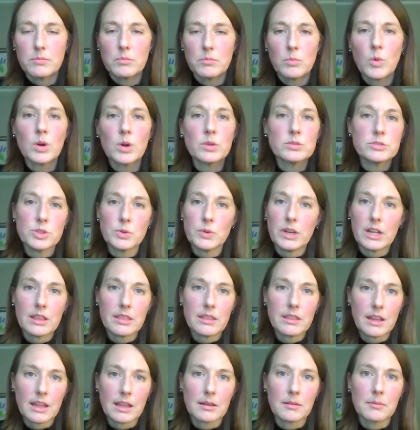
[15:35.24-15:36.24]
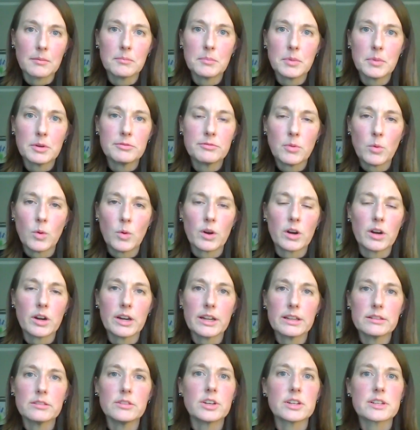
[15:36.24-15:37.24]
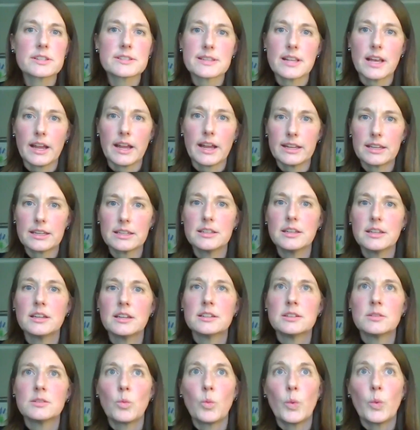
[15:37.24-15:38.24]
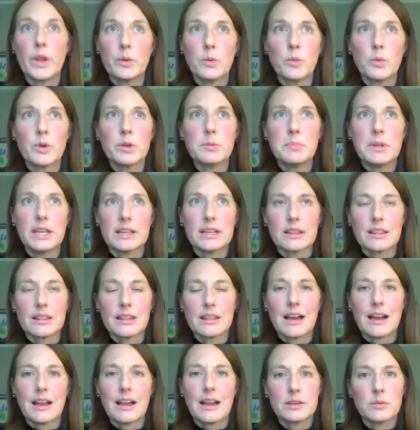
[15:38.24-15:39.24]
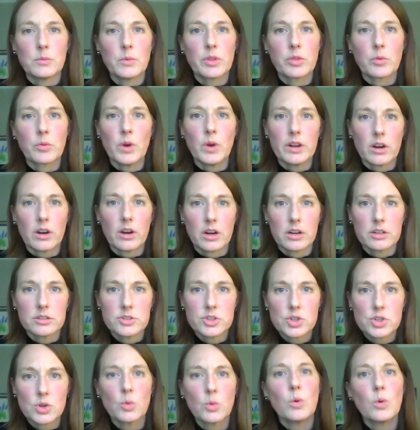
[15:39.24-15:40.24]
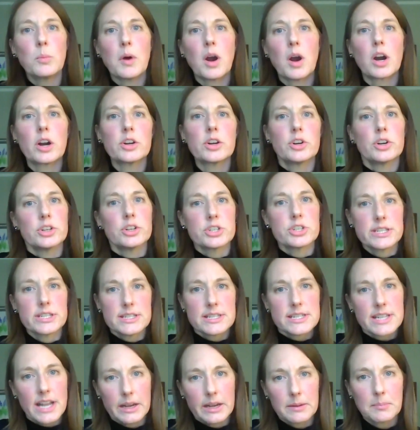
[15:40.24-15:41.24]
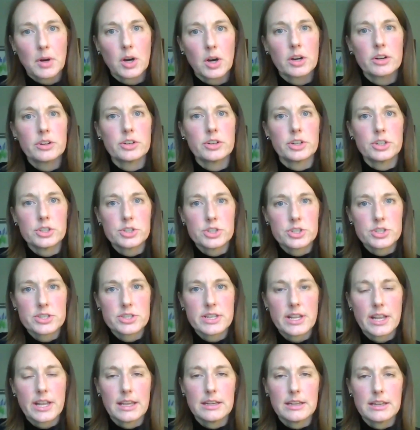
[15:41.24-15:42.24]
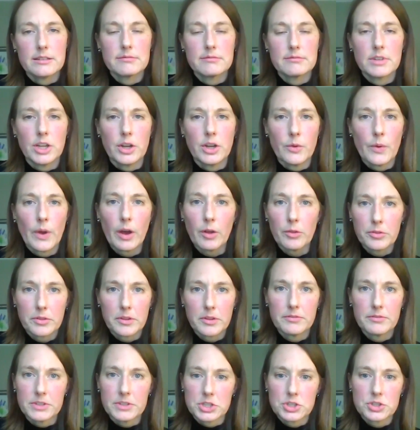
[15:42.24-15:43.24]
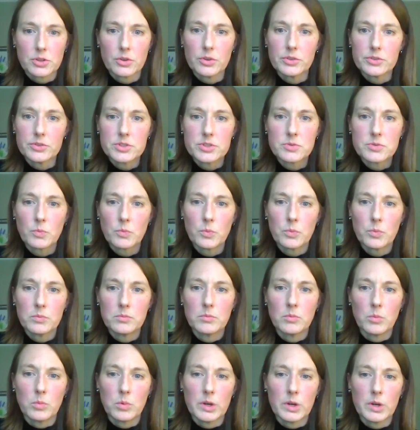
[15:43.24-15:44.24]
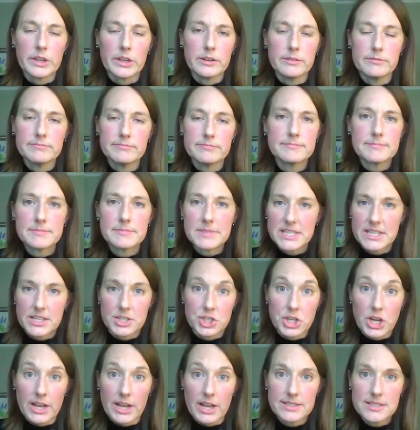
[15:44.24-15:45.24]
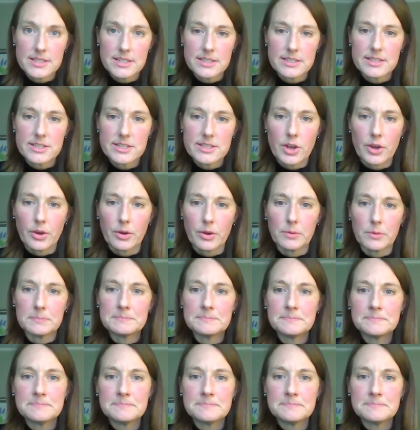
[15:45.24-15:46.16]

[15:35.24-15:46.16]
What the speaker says: won't do anything before it looks like we would be in line with what our school partners and site partners and health officials would suggest. So